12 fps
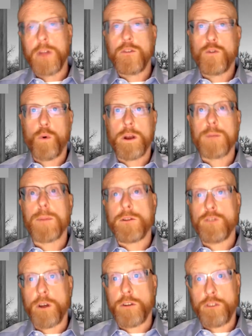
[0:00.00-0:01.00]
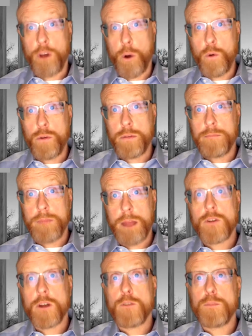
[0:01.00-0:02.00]
joined by Judge Toth and
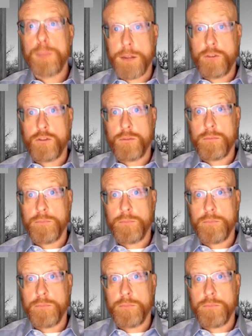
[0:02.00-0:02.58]
Judge Peach.